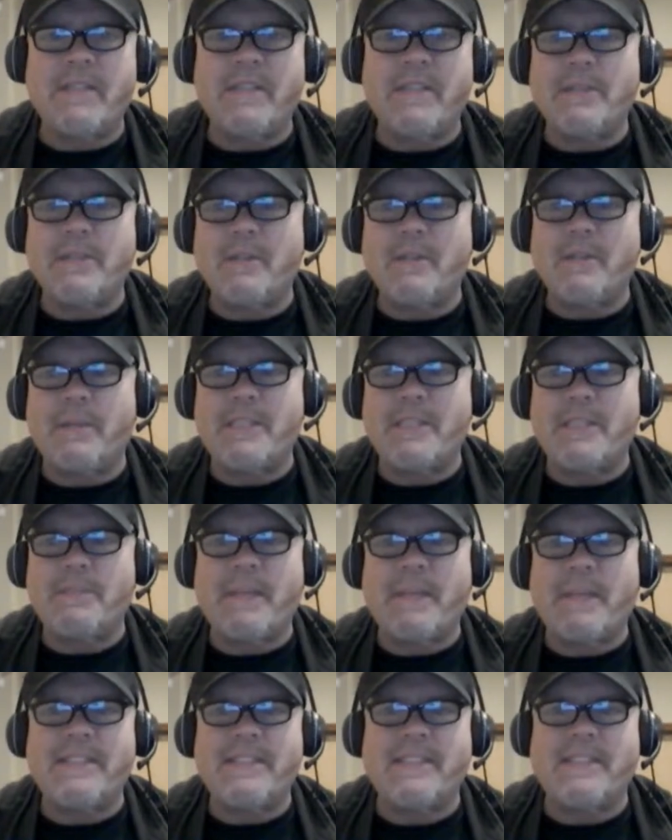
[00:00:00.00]
episode about
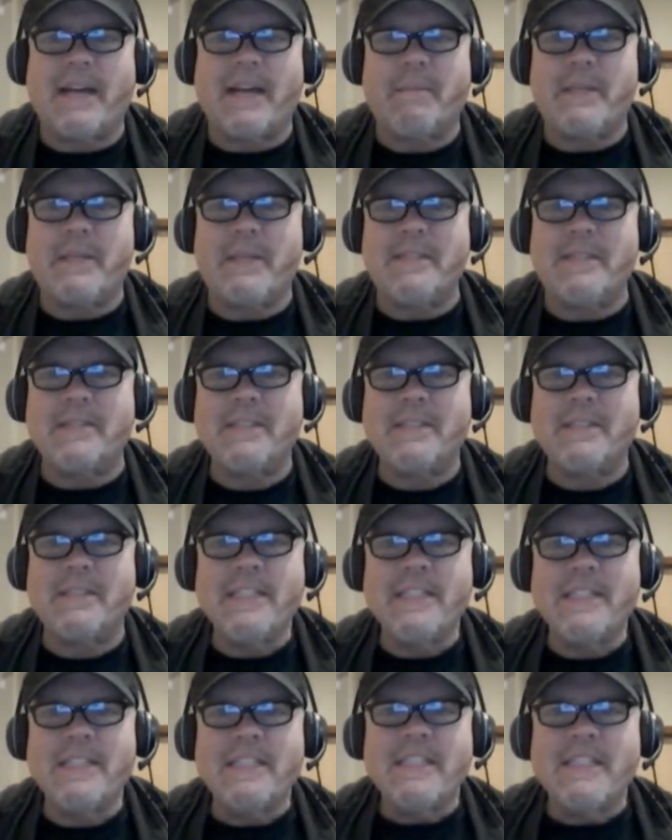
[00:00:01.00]
space
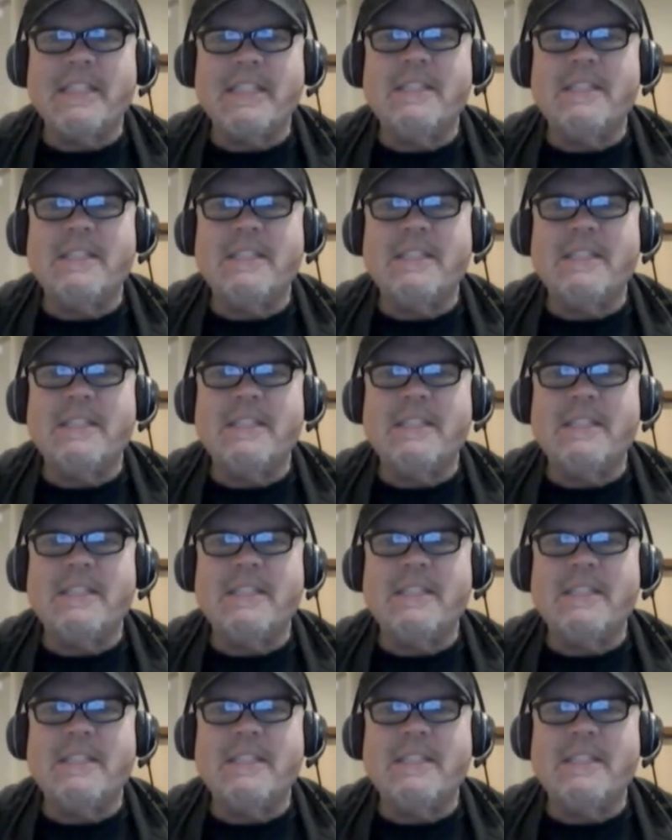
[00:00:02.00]
zombies.